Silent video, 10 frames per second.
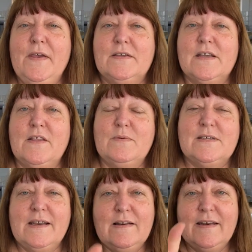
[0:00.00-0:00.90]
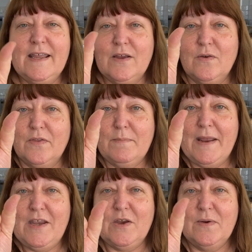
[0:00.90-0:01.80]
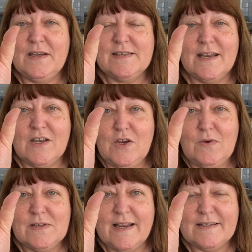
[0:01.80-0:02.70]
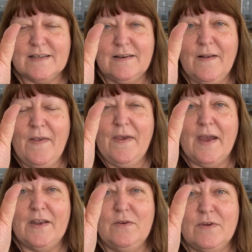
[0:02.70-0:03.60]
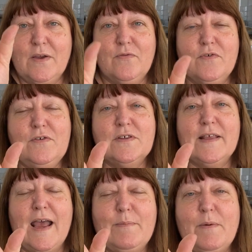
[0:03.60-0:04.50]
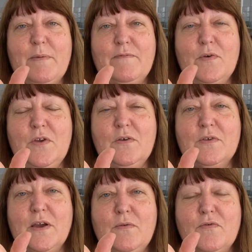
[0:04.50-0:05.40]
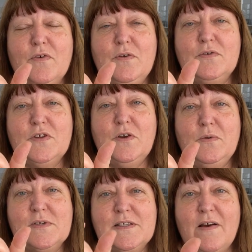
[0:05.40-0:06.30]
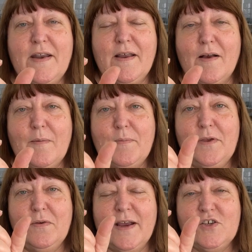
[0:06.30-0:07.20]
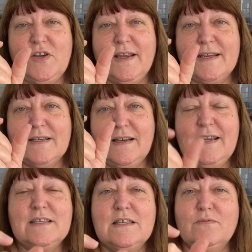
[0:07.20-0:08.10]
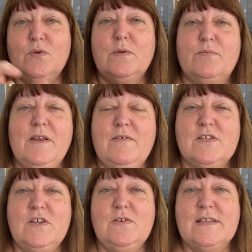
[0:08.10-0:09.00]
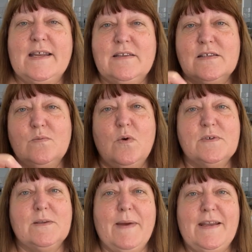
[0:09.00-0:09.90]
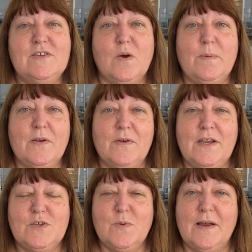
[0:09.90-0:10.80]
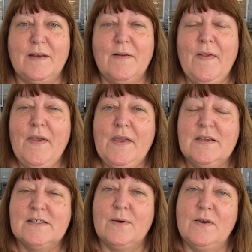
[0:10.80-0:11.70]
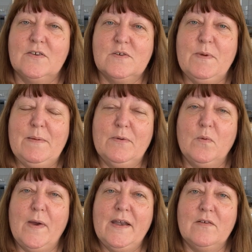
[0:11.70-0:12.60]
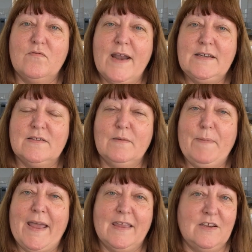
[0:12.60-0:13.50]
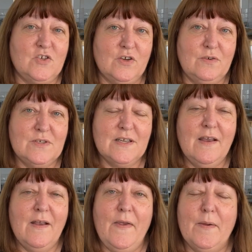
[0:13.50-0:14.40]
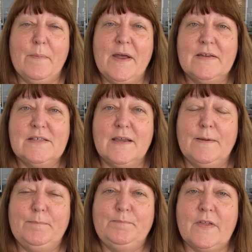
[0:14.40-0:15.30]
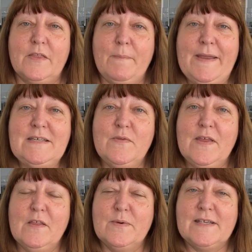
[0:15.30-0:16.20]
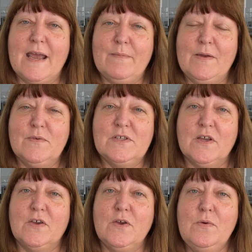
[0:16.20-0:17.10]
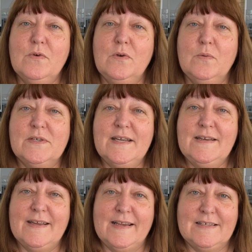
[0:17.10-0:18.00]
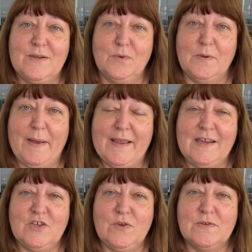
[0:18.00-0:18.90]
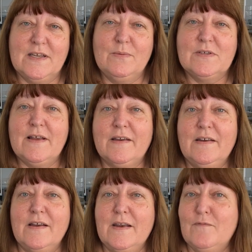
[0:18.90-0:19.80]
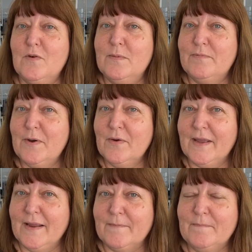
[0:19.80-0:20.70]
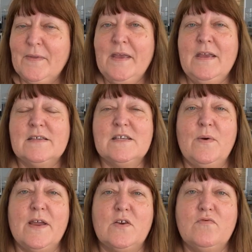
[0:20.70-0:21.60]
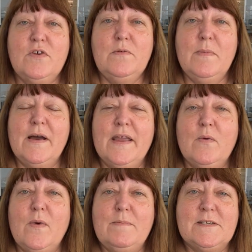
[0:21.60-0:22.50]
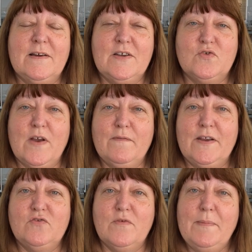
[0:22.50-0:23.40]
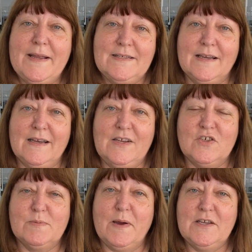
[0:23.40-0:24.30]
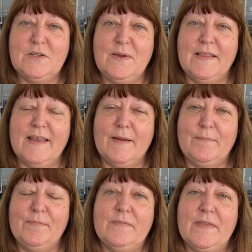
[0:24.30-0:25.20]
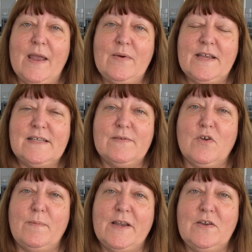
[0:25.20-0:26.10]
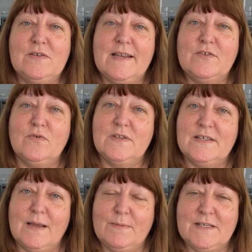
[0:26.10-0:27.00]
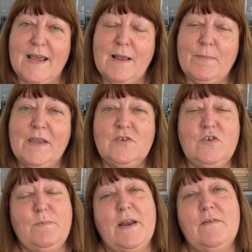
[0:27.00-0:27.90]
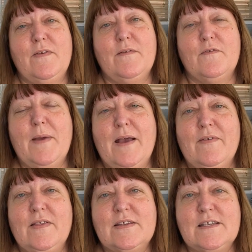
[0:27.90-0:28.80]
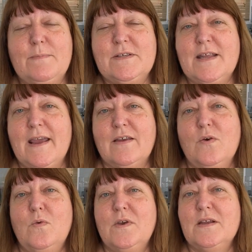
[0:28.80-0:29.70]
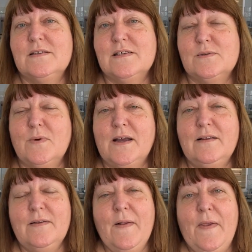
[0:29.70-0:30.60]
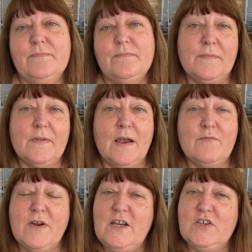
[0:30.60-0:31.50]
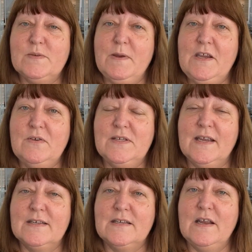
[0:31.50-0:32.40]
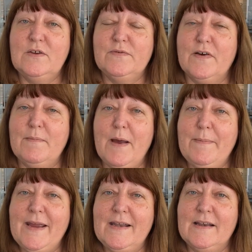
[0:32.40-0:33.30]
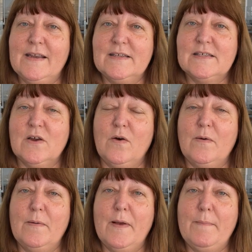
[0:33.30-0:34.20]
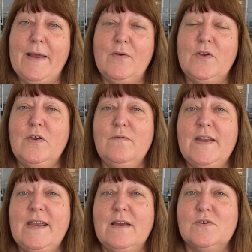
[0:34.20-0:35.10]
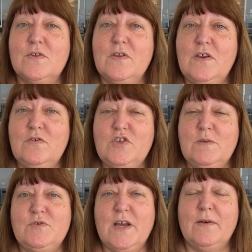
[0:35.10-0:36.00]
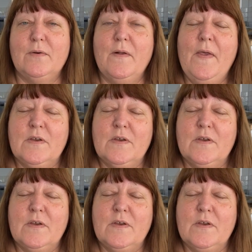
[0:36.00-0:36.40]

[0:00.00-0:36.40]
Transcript: So there was a little link on the menu and it said newsletter, and you'd go through to that, but before you go through to sign up, you'd actually get a list of all the previous newsletters and what was the main topic on each one. So a lot of people went and read the back issues. But the better thing that was happening was that Google was indexing all the back issues, and it was like an early form of blogging. So I grew my website traffic dramatically just by doing that. Nowadays I've got my newsletter on Substack because you benefit from having the Substack audience as well. I've really just been using it to notify my mailing list or about new videos on the YouTube channel.